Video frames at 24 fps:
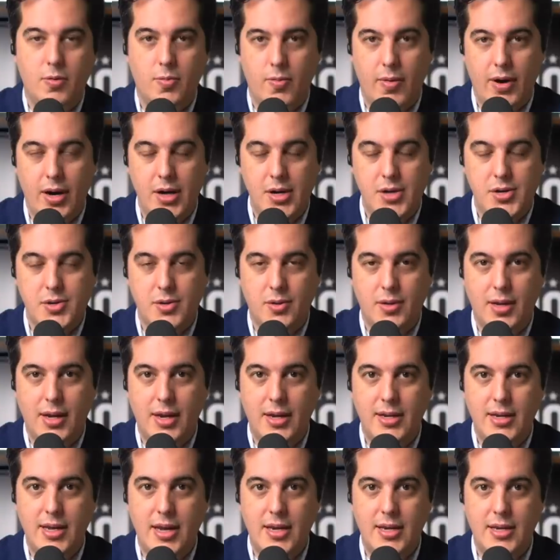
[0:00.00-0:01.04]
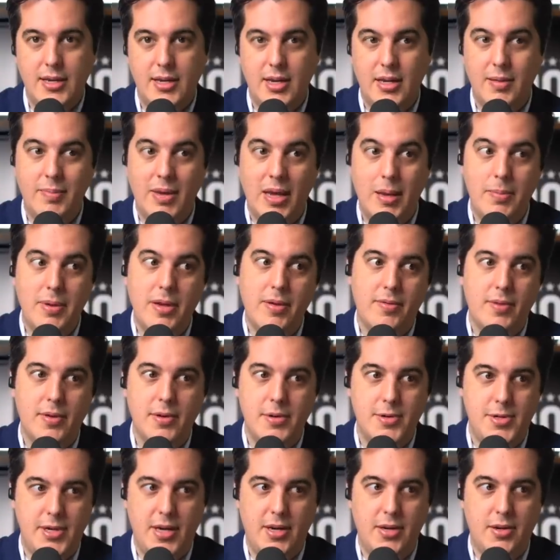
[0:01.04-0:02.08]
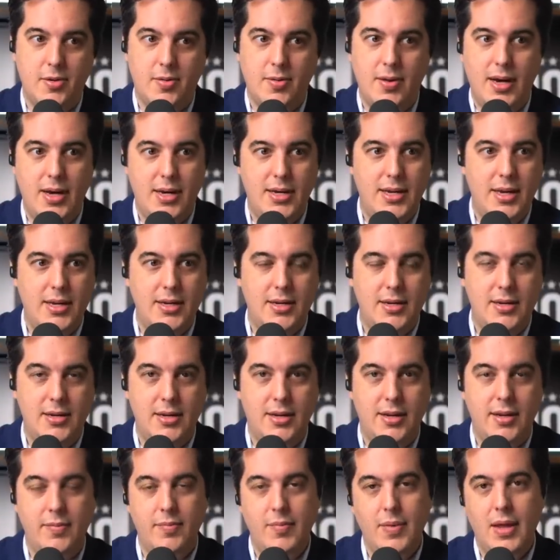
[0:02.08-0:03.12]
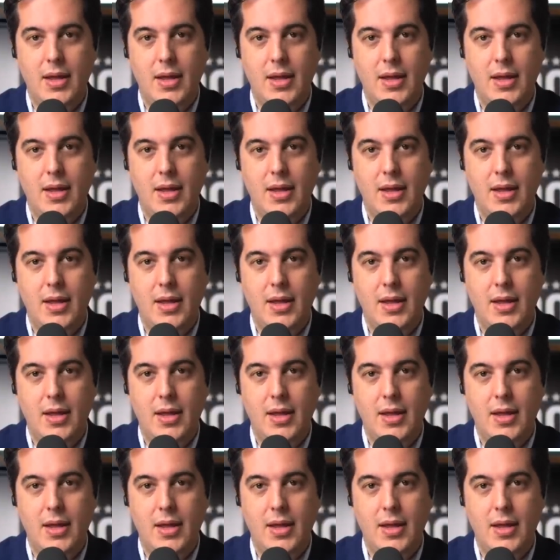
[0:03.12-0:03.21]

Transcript: racial identity, maybe even gender identity,